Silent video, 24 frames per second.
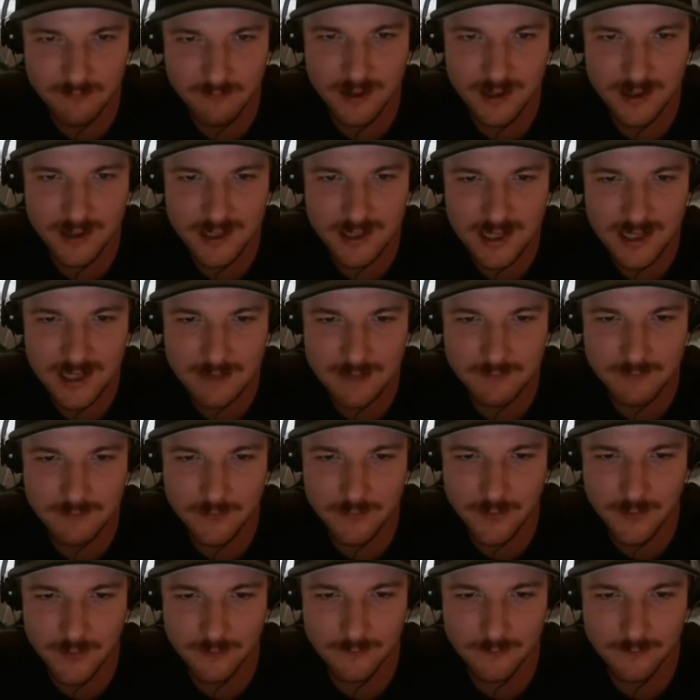Even
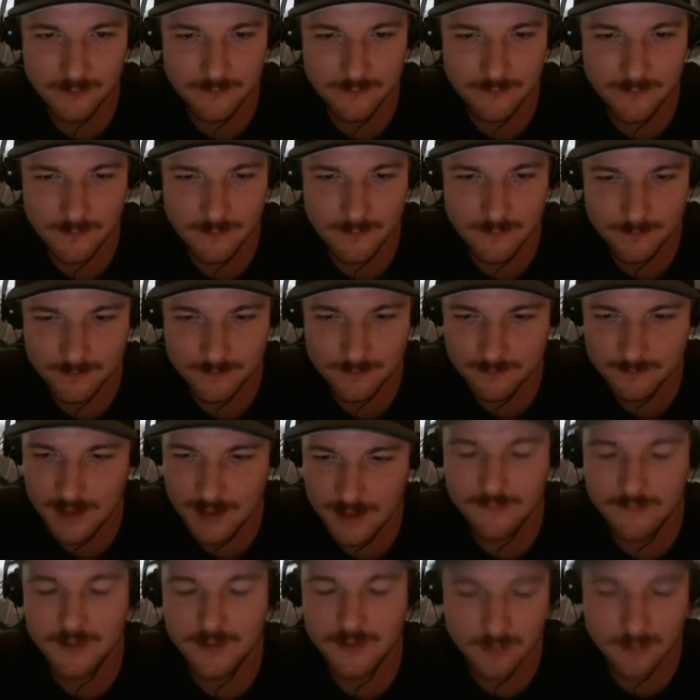if they're
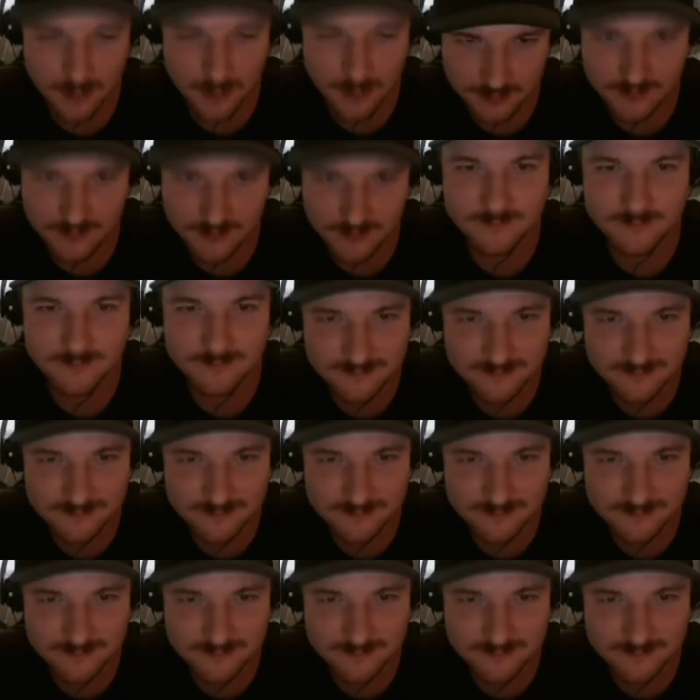effing crazy.